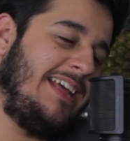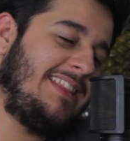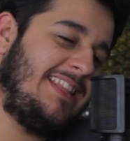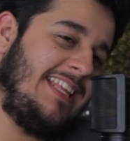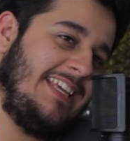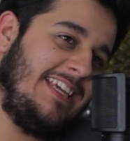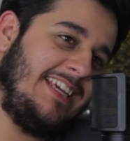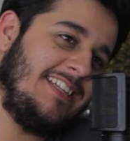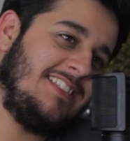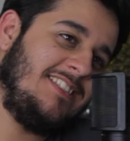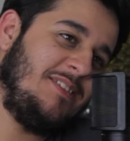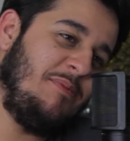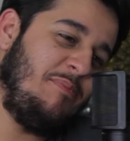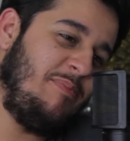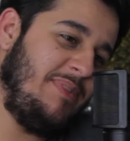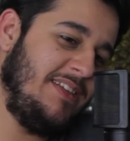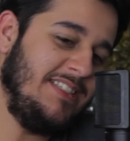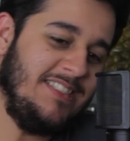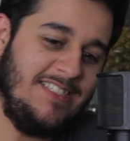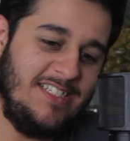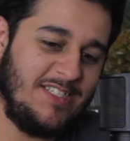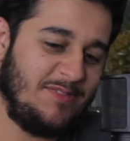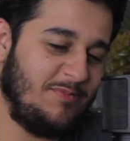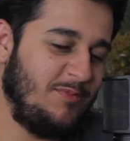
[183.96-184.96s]
I think it's a
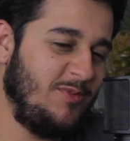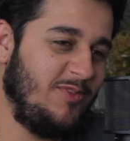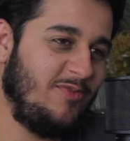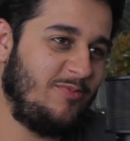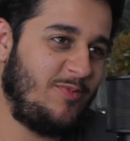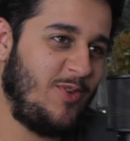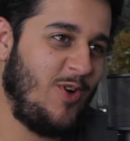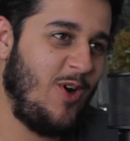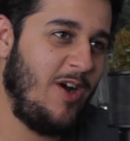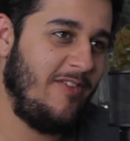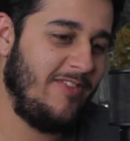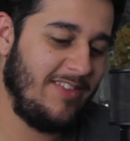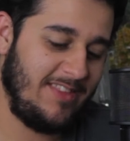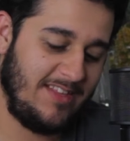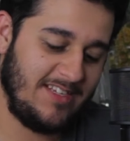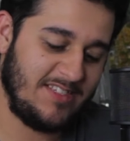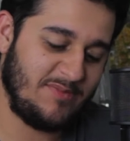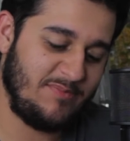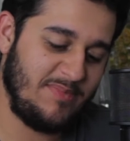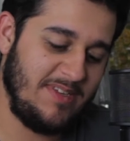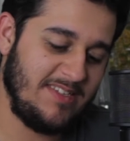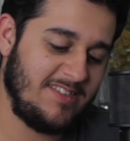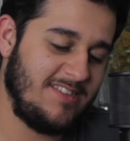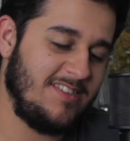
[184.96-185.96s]
business move, bro.
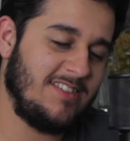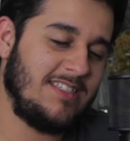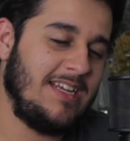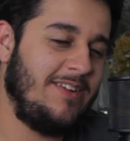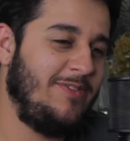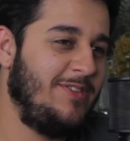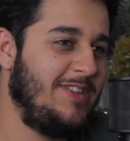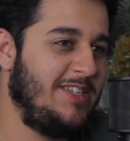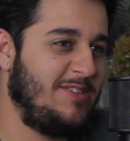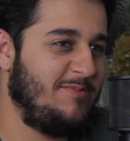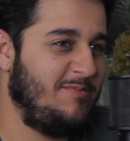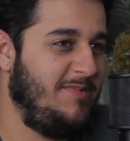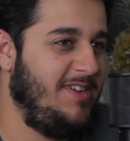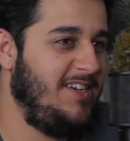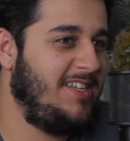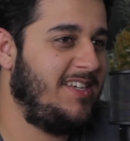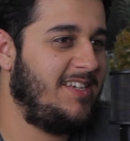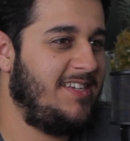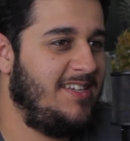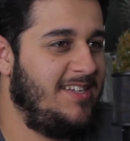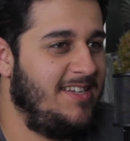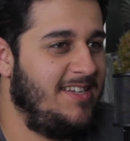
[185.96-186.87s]
Everything's business. Everything's money.